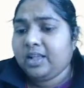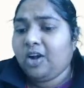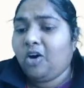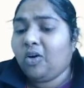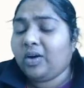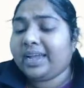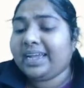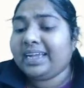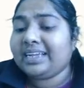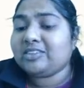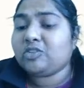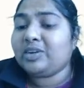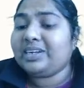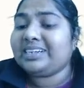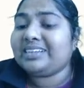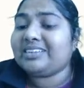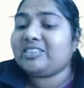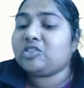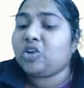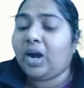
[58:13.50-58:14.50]
Okay, so
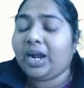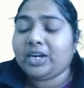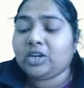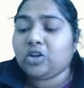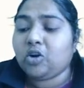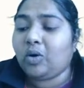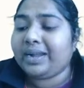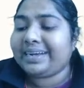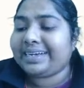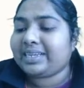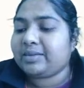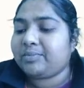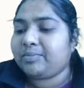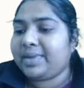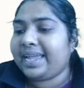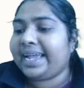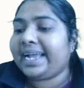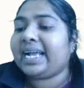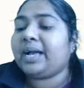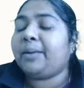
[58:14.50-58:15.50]
it is not going to
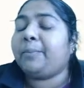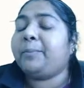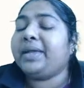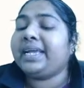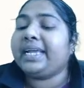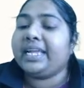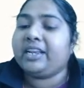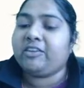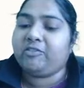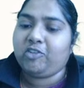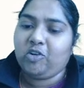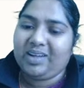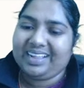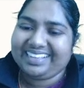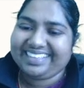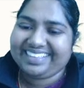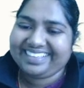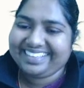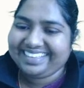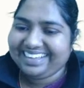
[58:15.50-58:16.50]
make a big
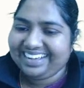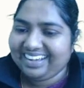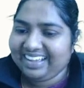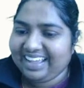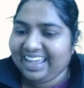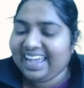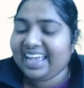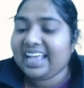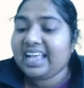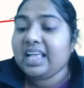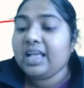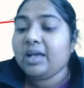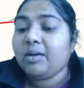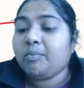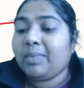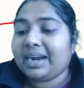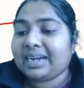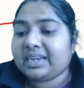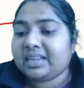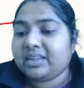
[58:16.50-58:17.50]
influence. Okay,
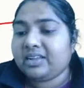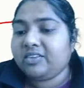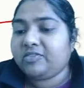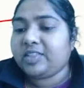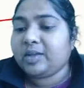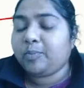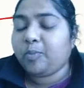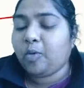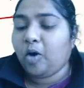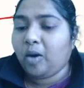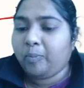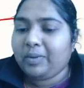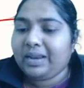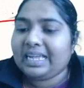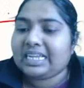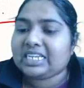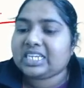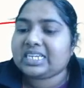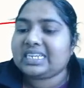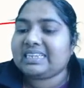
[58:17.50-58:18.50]
but if the
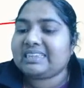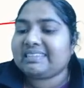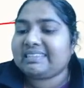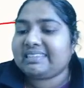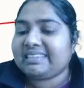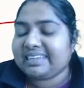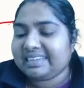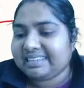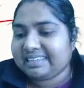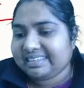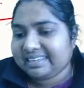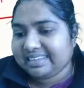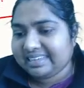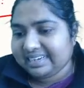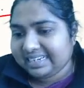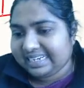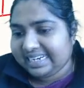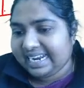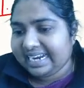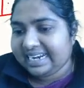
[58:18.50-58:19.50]
population is just
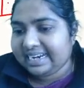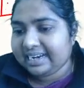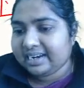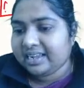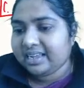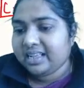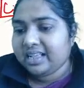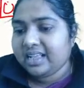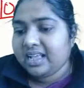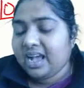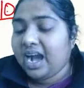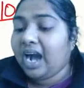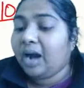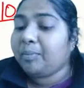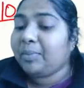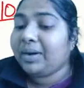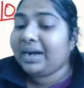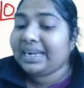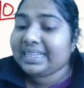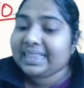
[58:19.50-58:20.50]
10,
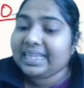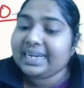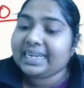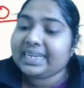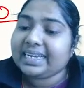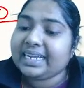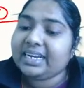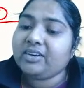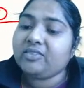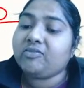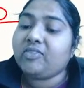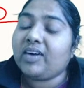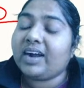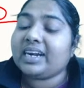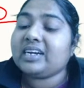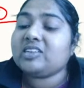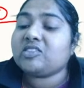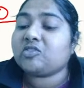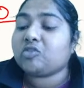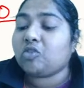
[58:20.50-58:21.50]
among the 10
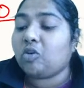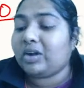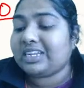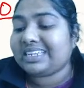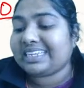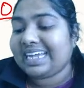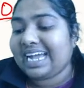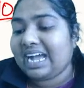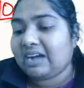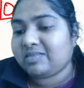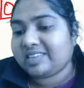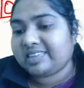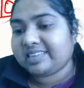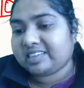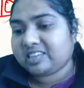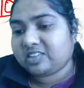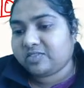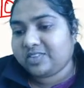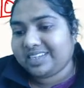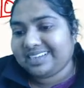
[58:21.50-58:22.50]
one is going to have a
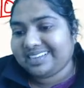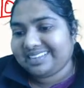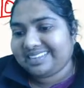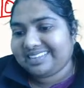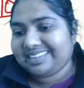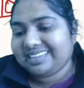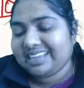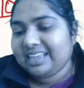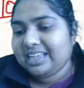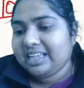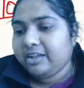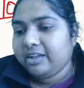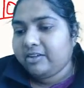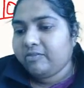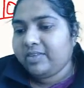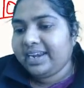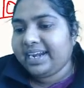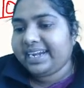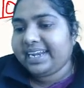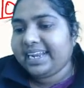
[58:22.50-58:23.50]
6 fingers.
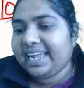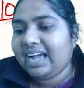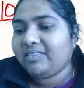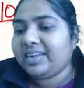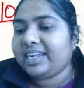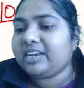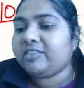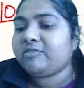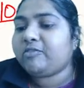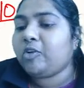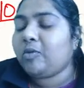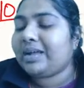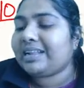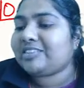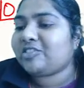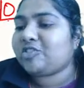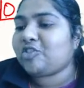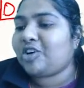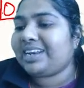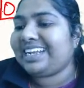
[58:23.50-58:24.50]
Will it have an
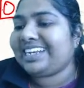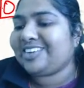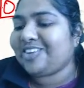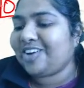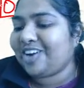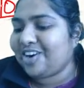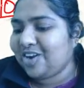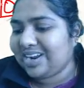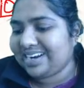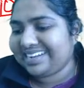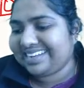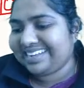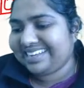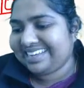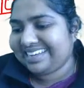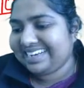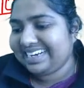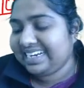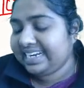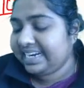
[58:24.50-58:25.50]
influence on it or not?
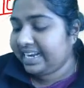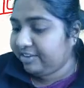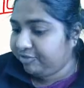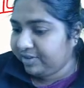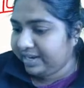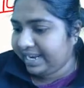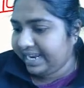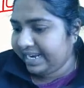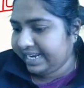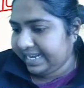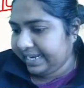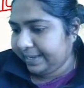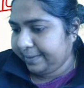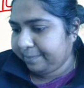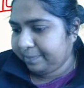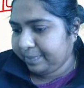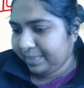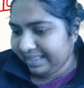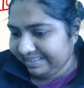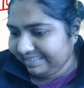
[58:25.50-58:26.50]

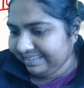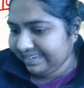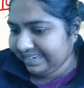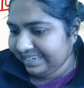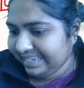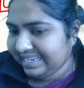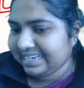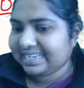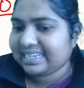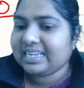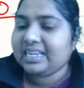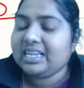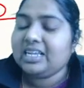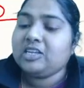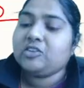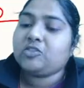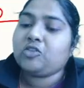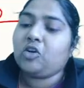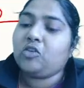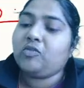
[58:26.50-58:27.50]
Definitely, isn't
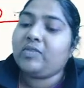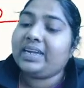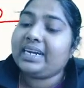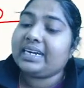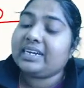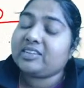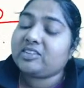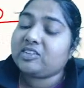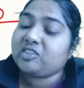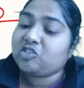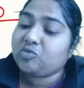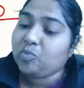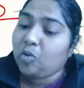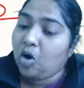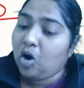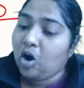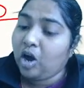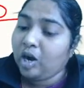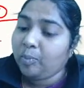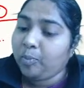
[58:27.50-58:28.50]
it? So when it is a
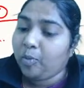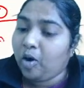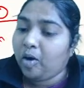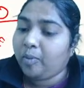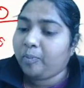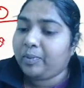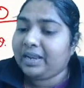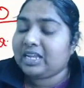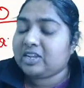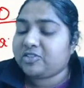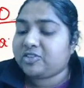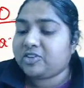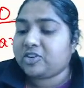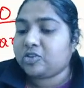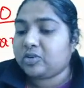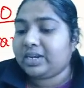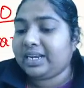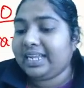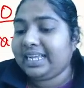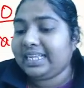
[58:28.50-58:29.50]
small population
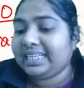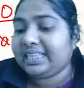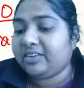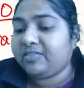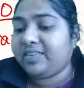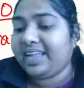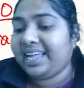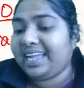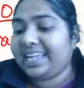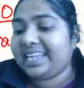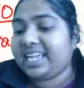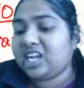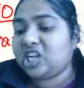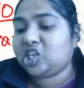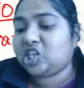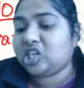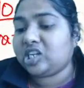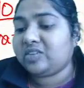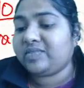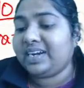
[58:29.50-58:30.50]
only, the
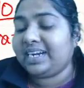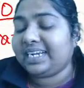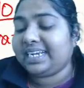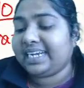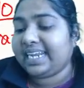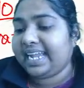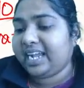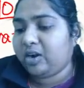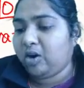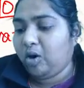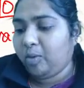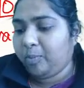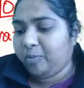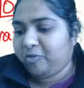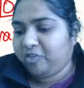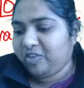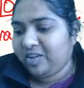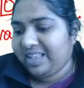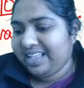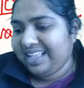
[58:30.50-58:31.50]
variation will take
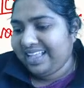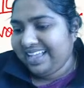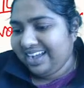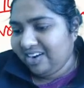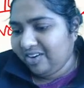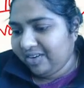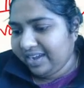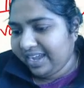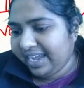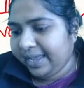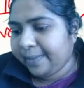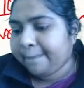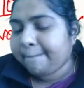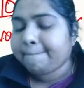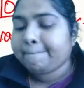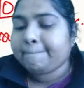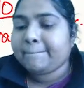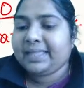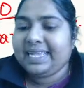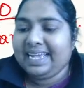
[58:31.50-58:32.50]
off.
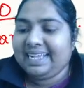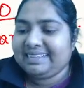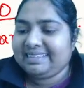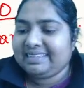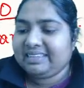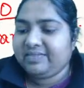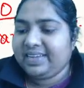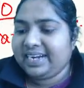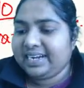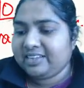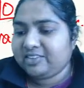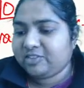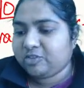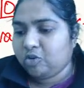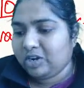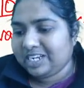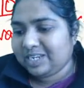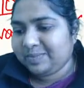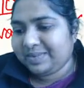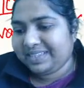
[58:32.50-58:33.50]
Okay, yes, when it is
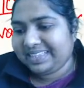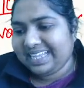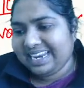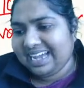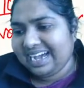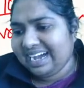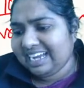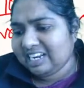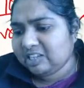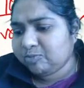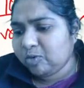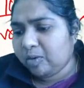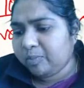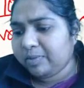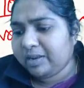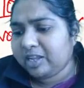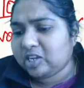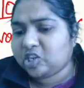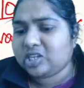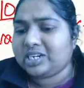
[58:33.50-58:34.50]
going to be the large
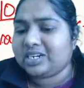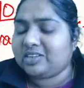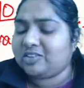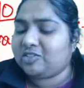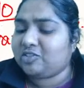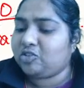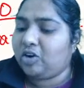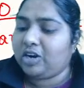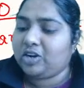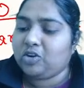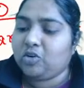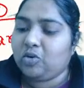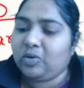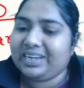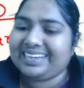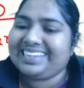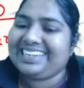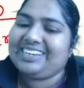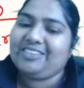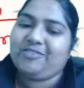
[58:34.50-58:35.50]
population, it is not
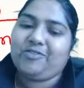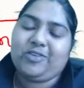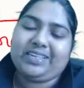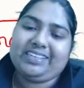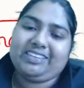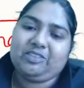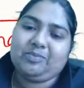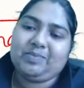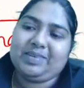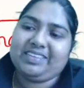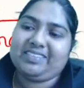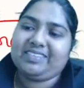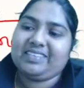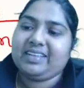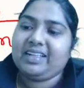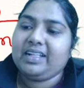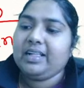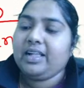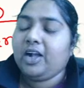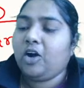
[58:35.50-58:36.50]
going to influence much.
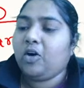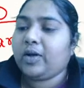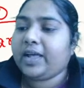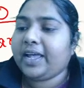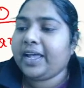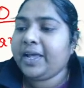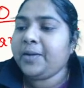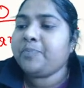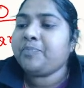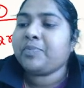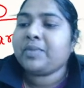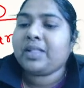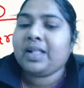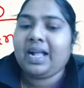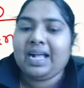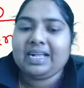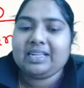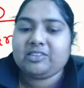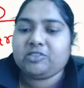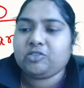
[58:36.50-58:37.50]
Okay,
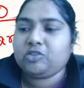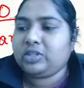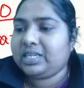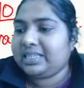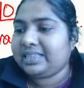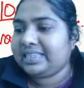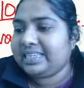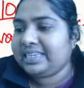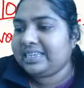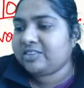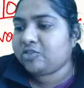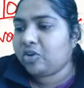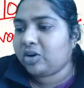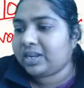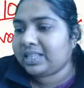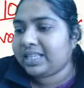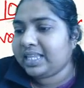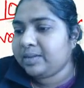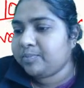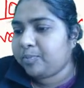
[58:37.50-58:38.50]
so these
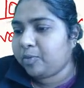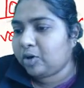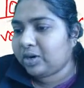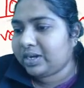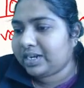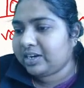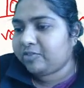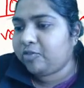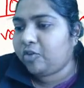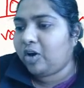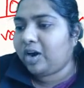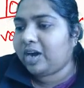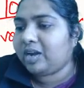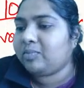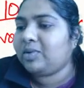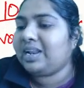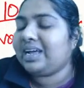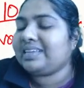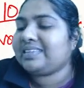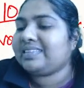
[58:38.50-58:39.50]
are the important
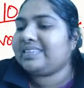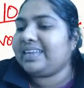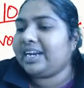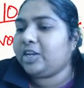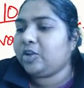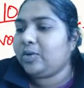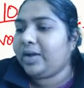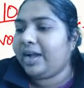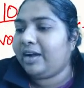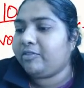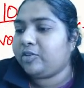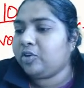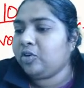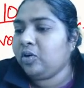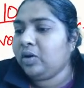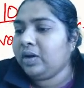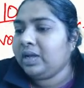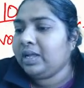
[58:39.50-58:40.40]
formulas that you have to